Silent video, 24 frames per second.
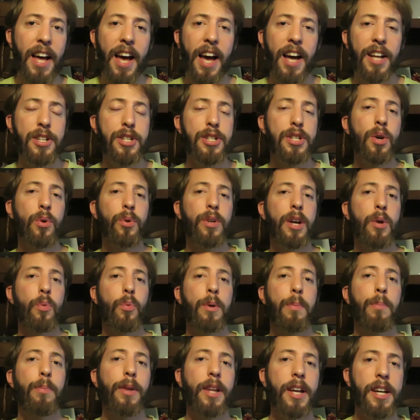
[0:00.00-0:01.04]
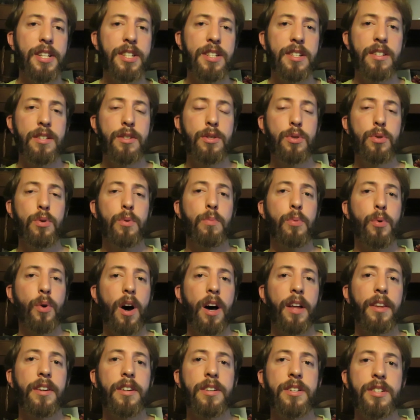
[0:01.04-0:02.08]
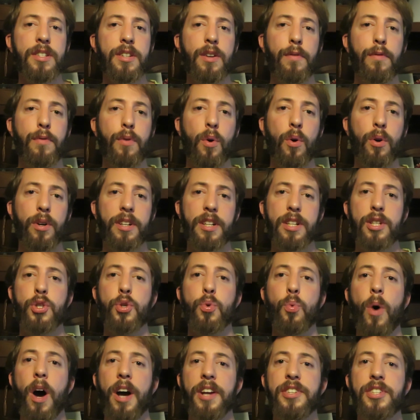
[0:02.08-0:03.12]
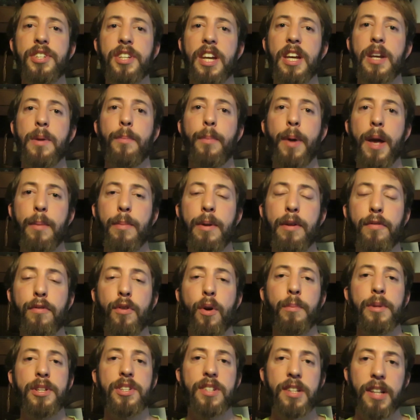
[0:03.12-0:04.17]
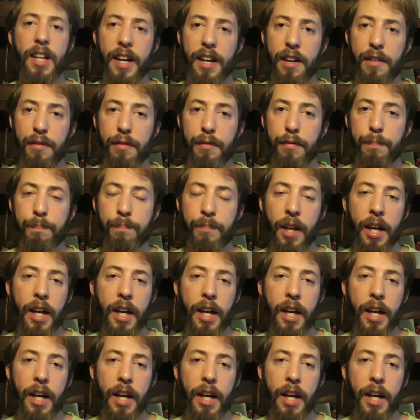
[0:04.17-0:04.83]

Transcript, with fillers: and so they replaced the two brothers for this white-skinned baby from a slave.